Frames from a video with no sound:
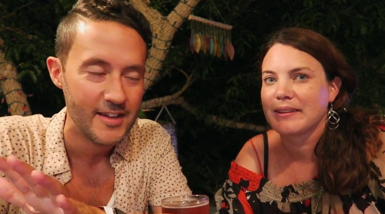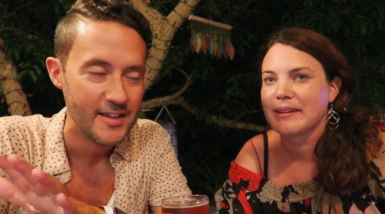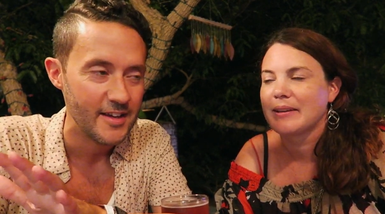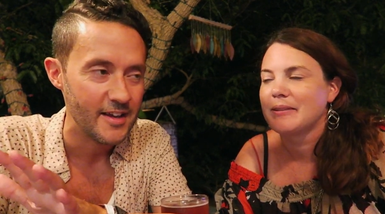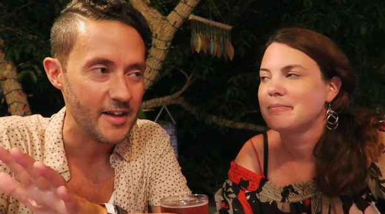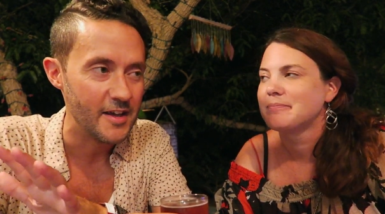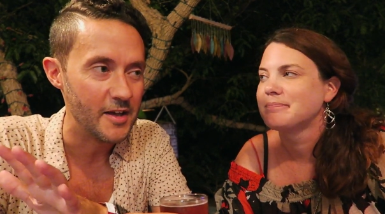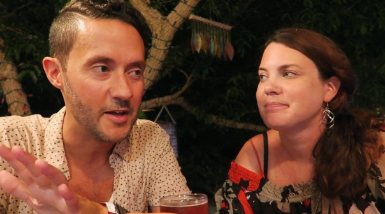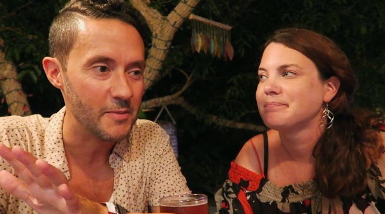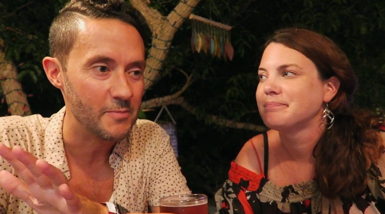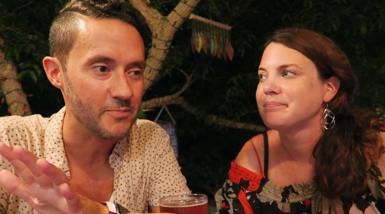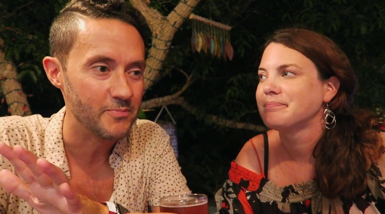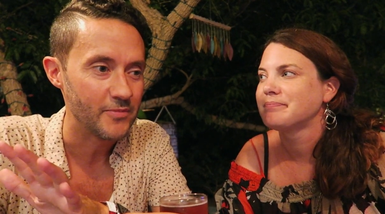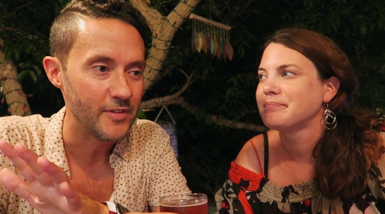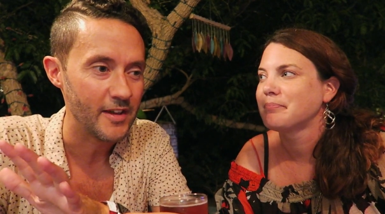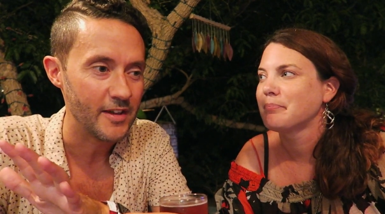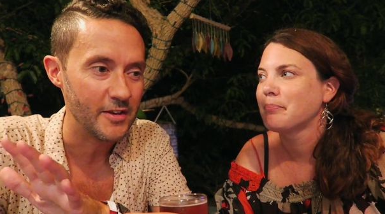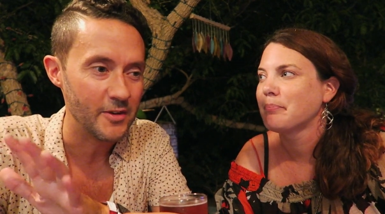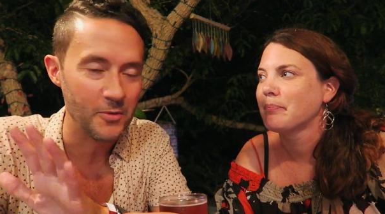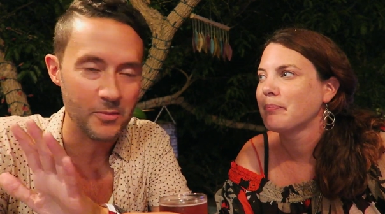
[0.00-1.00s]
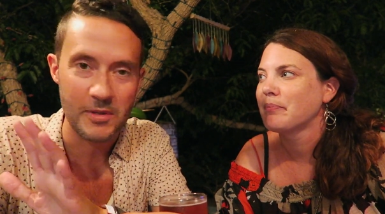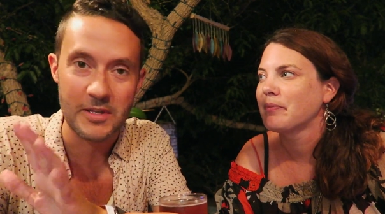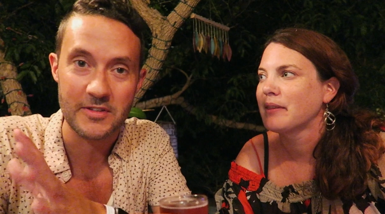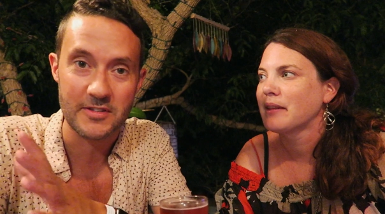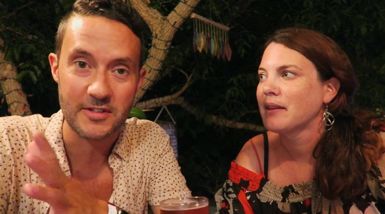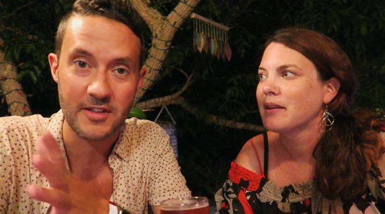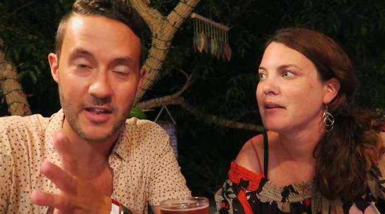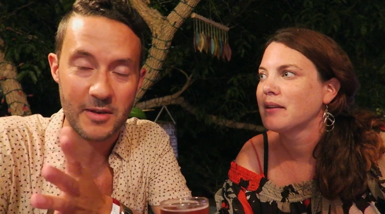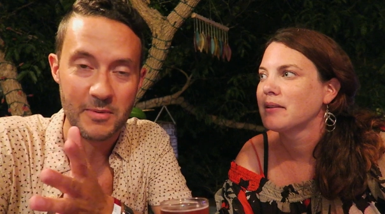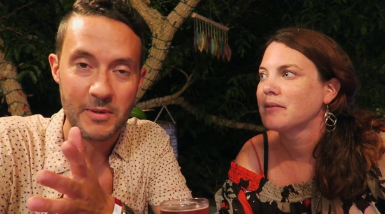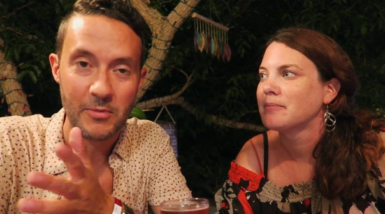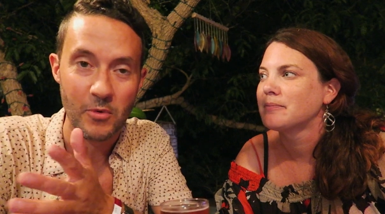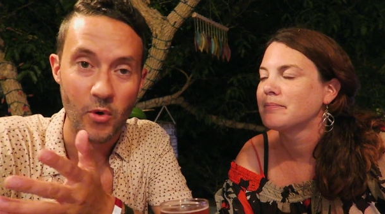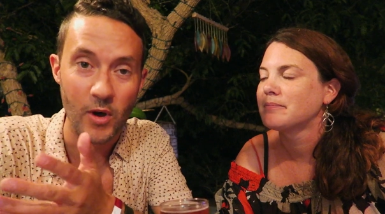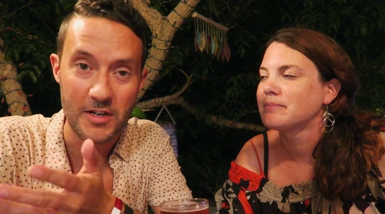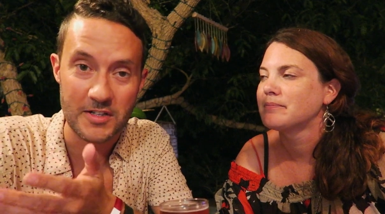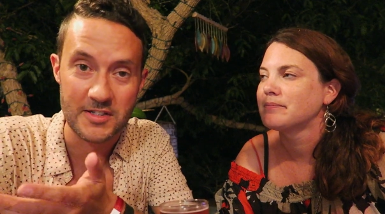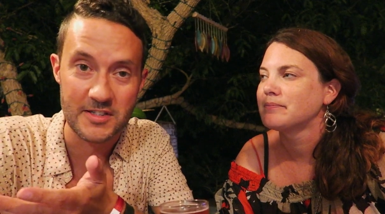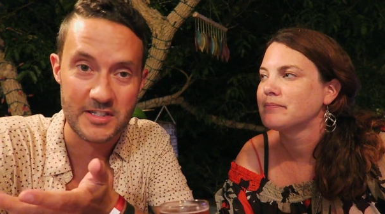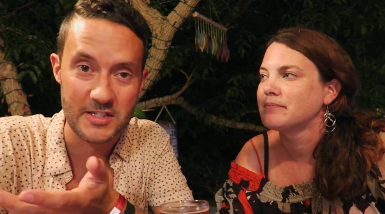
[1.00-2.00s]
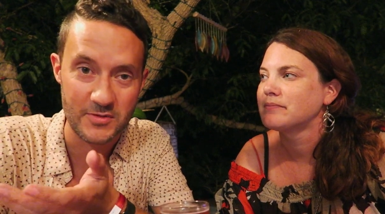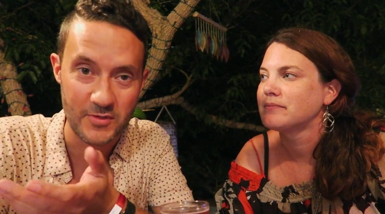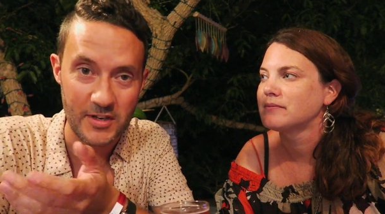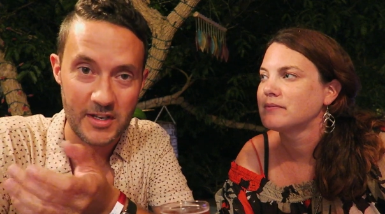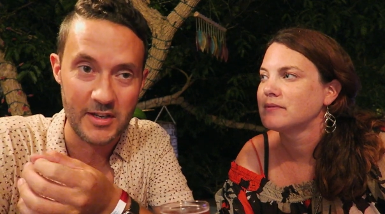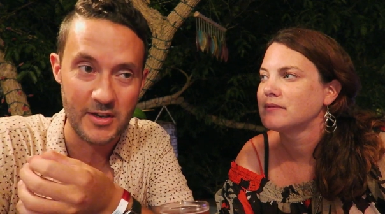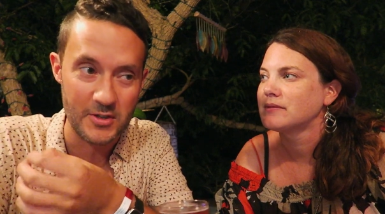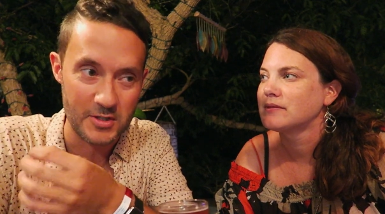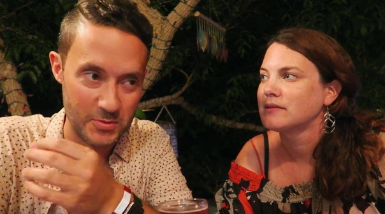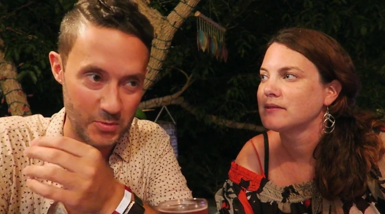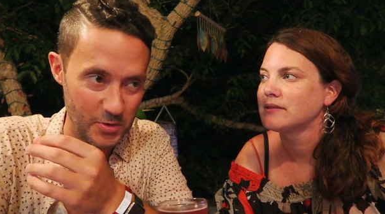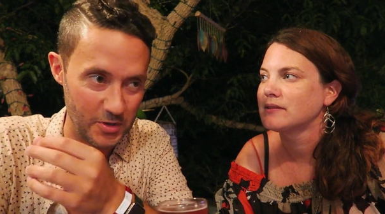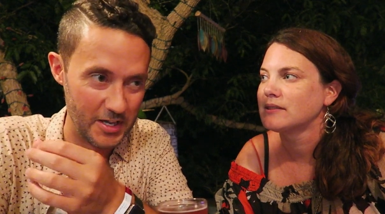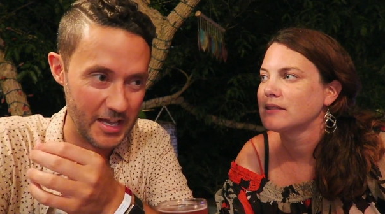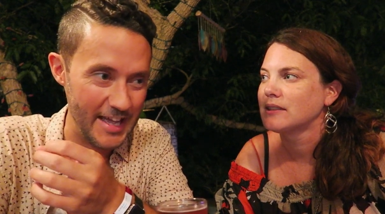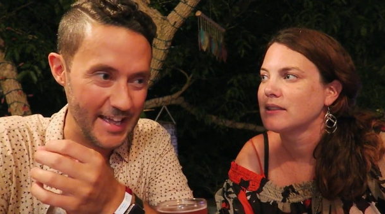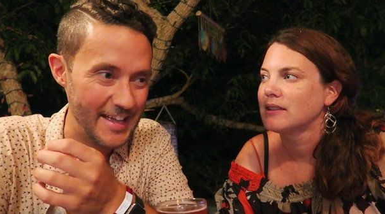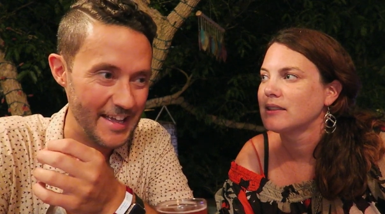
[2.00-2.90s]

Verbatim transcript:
Speaker 1: Um, I know a lot of people watching these videos will